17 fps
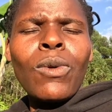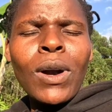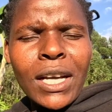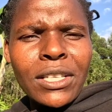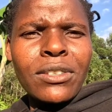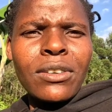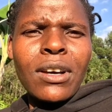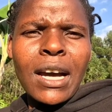
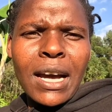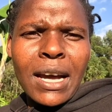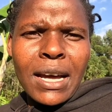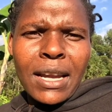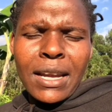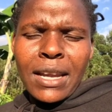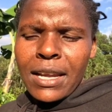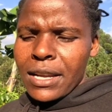work so
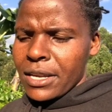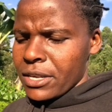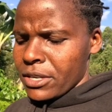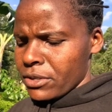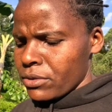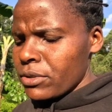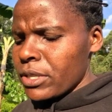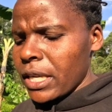hard
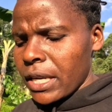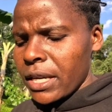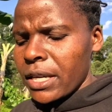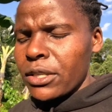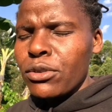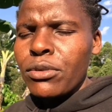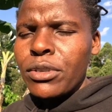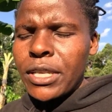to
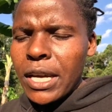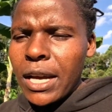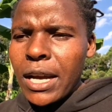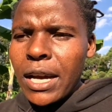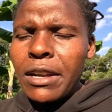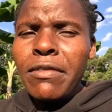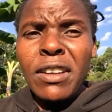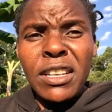take, to
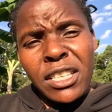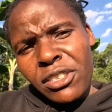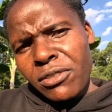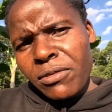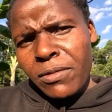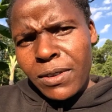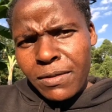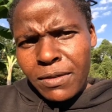take
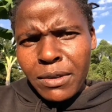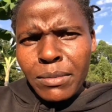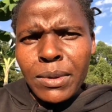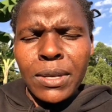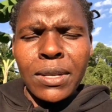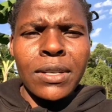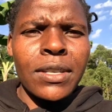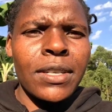advantage of your
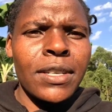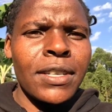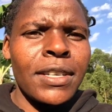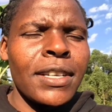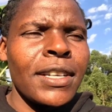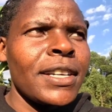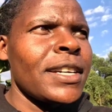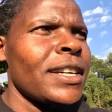
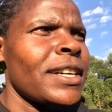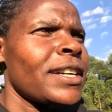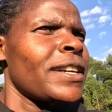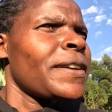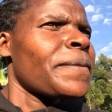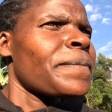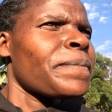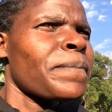
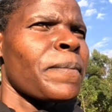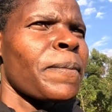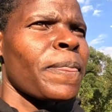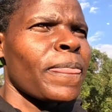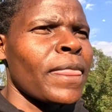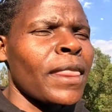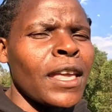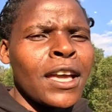family.
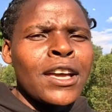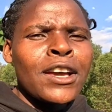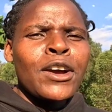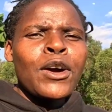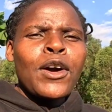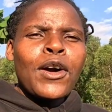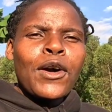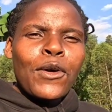
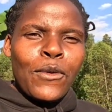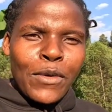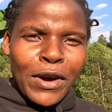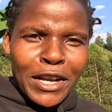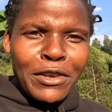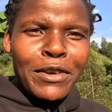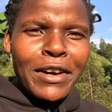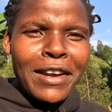
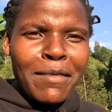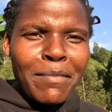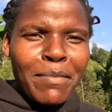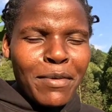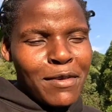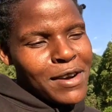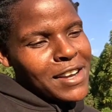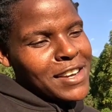When you are
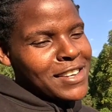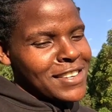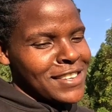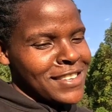poor,